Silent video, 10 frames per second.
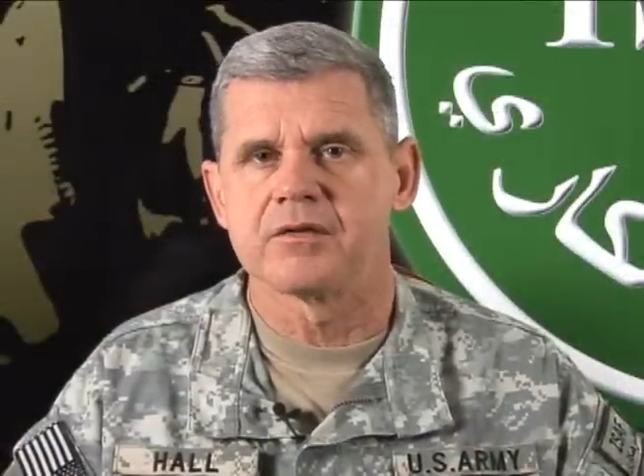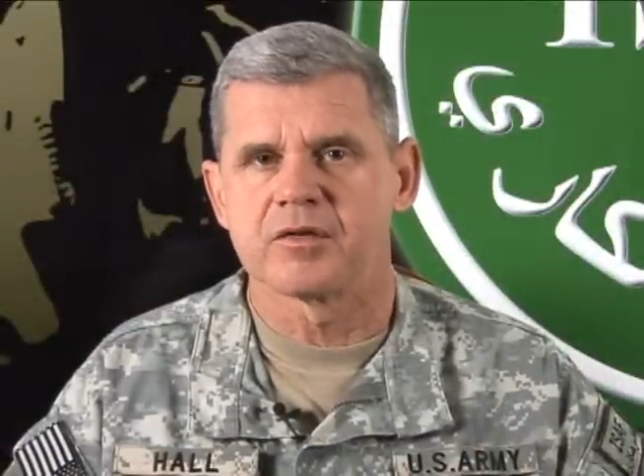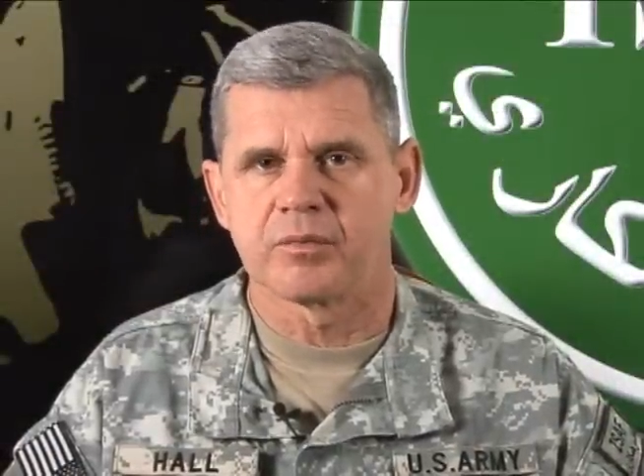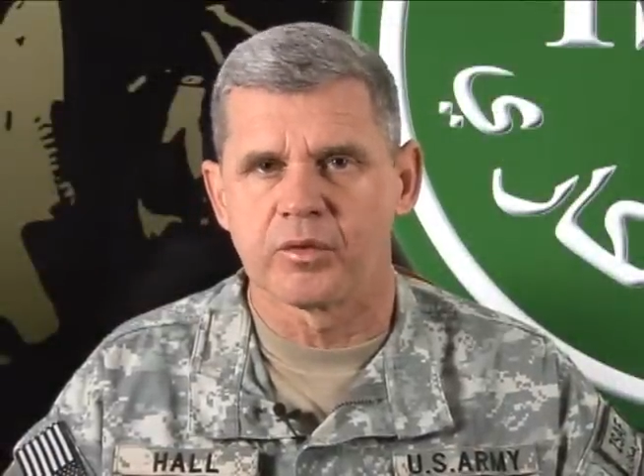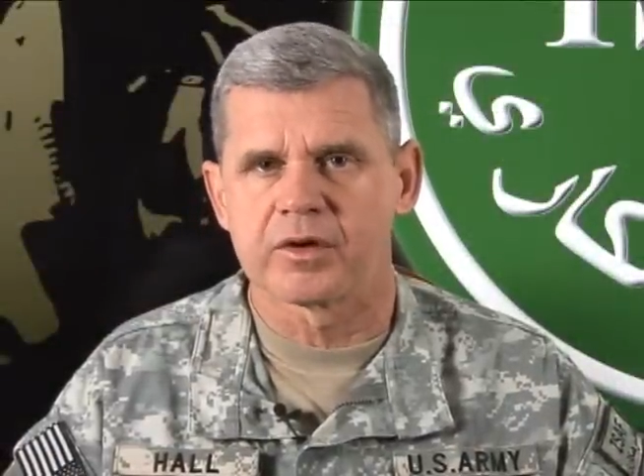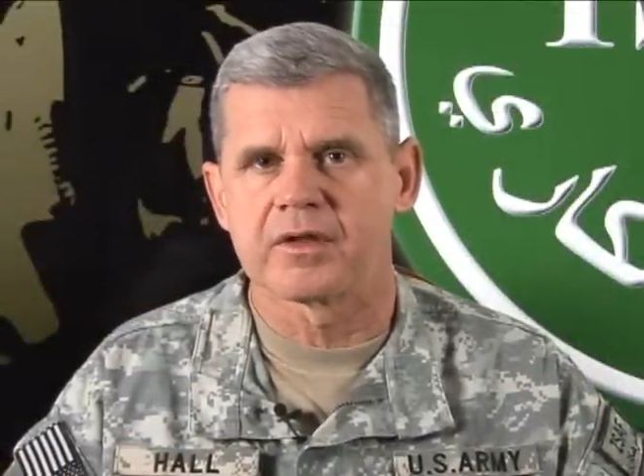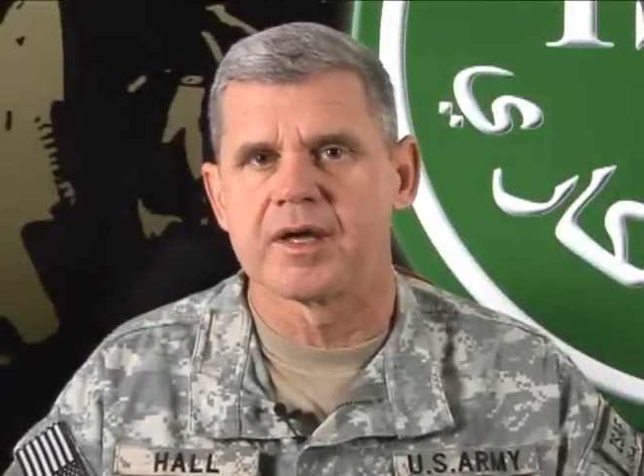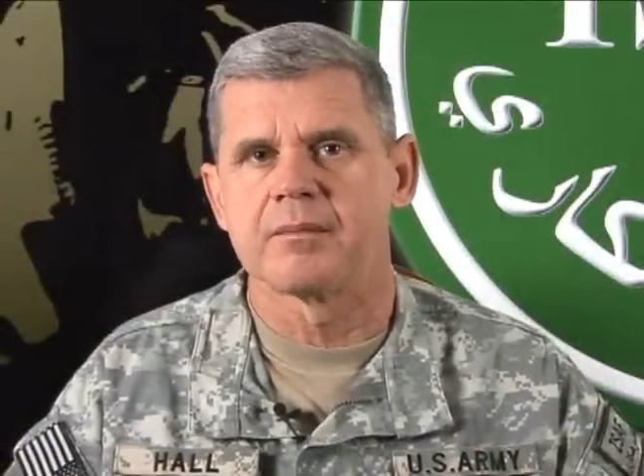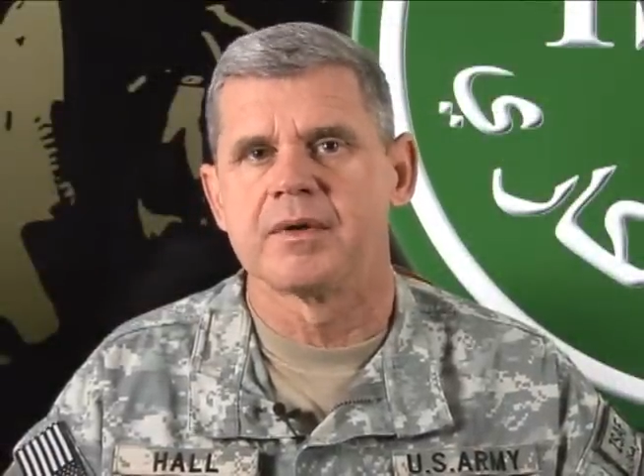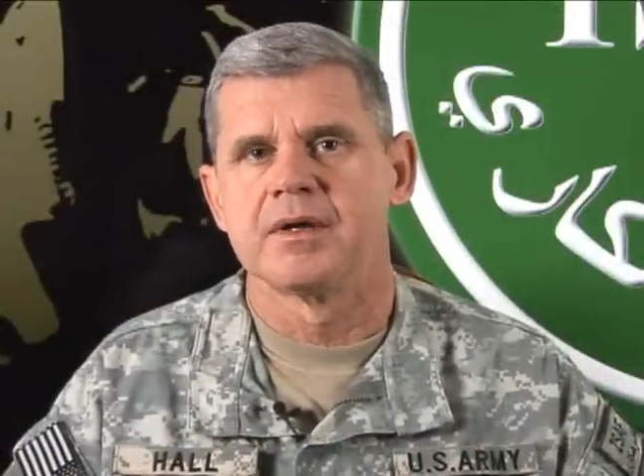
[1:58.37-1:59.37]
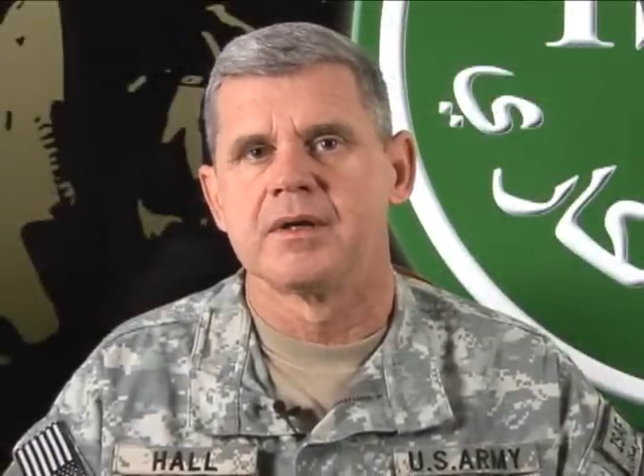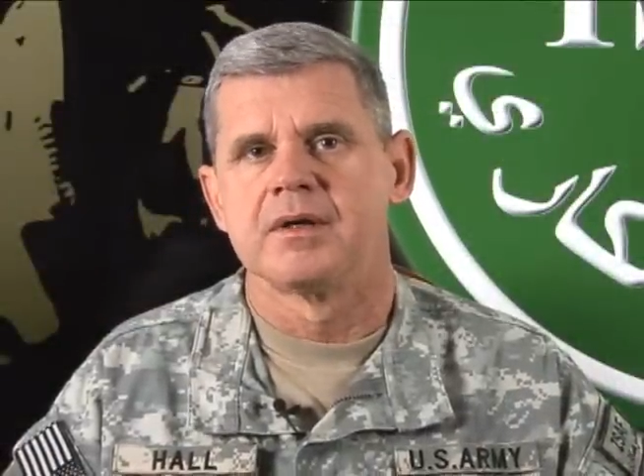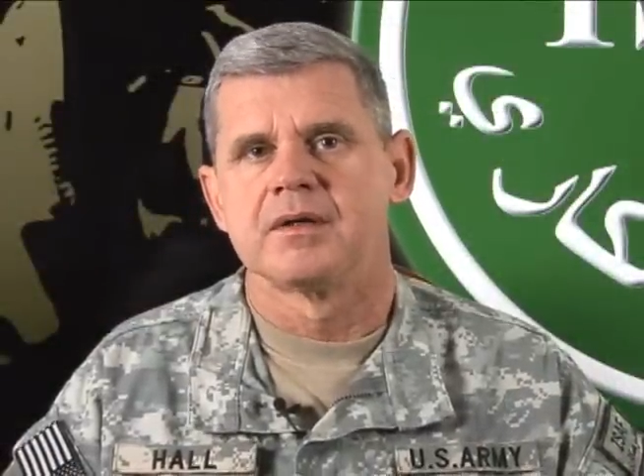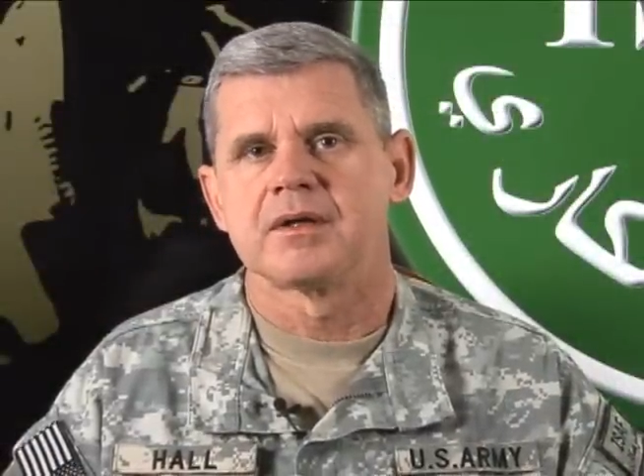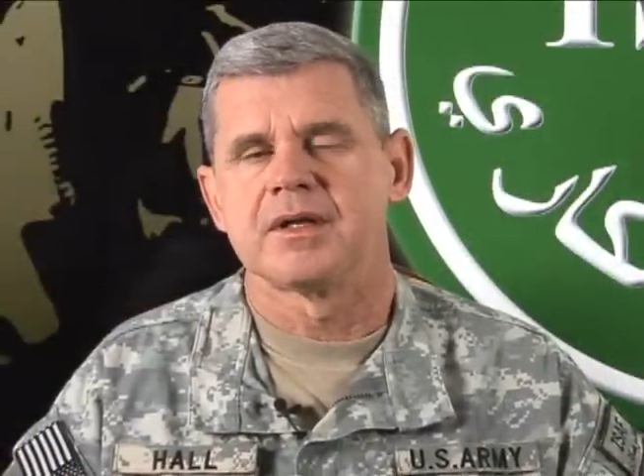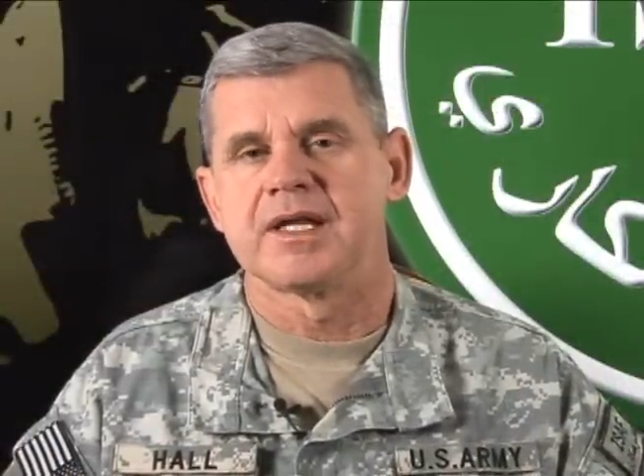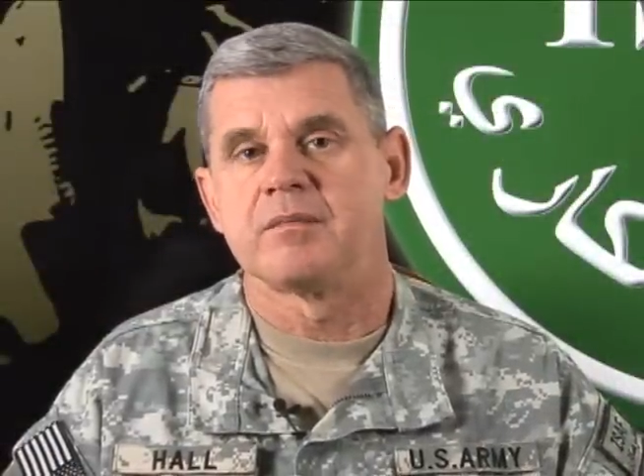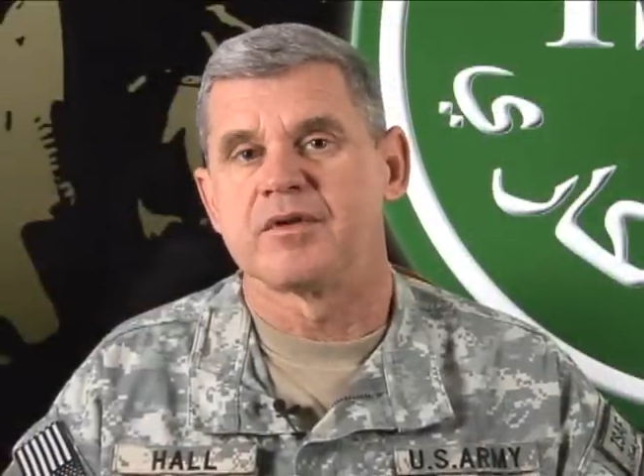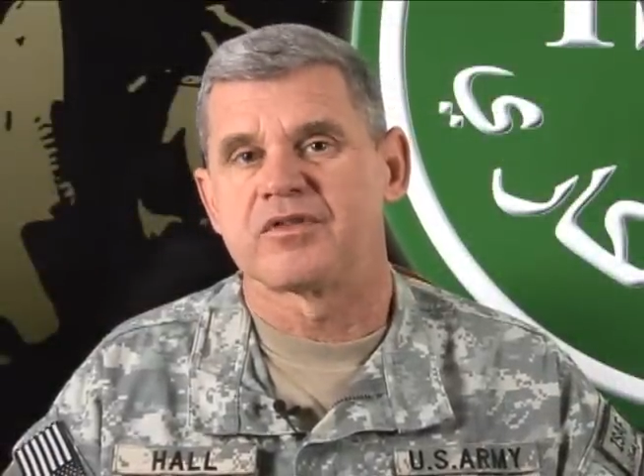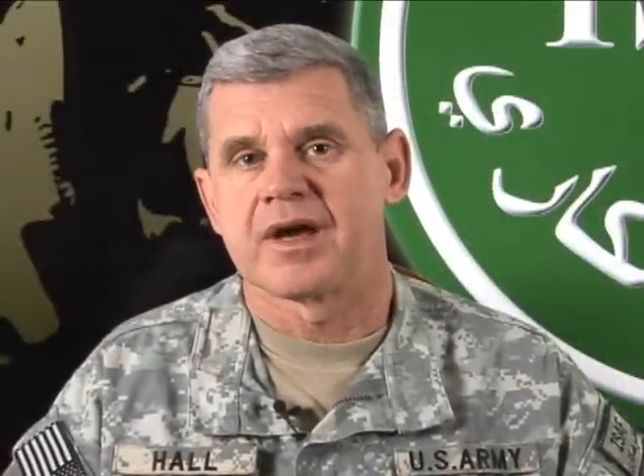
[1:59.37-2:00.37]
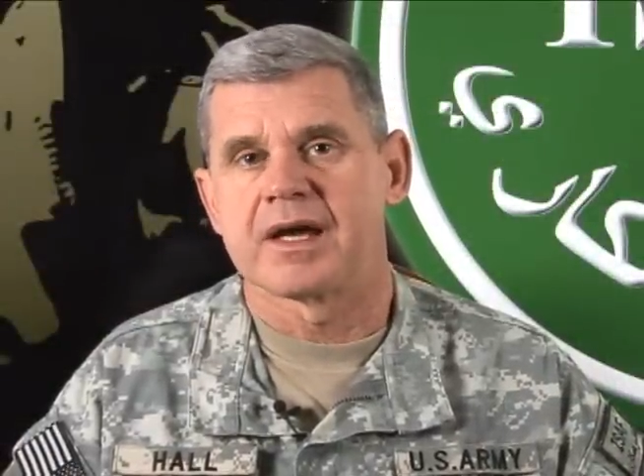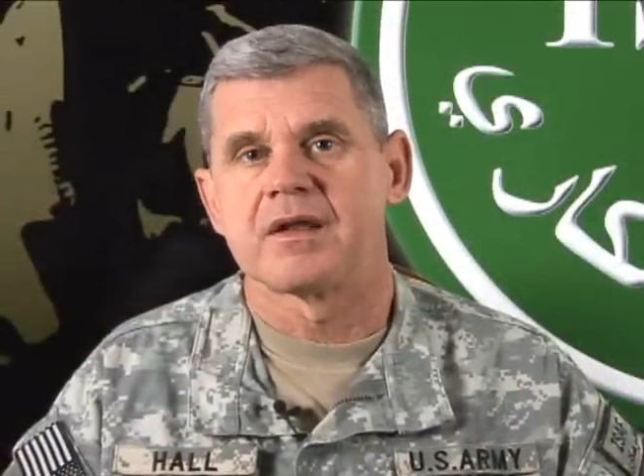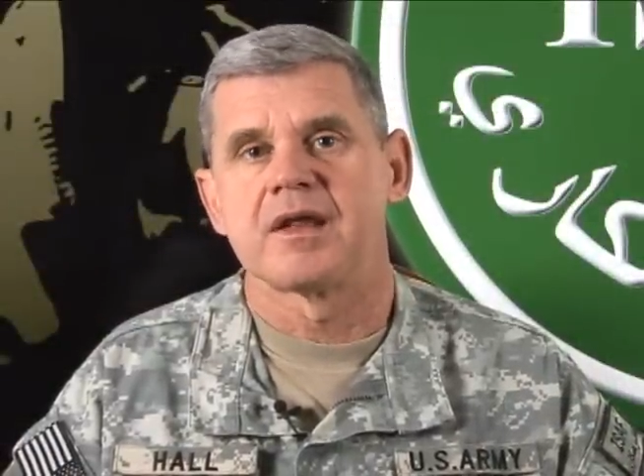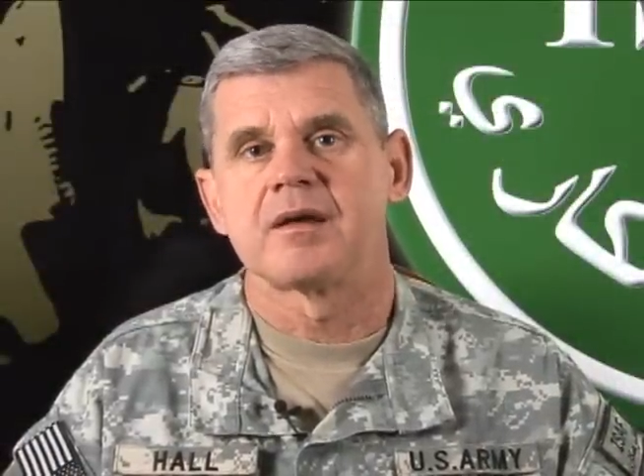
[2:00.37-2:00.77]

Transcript: to support them, to lead beside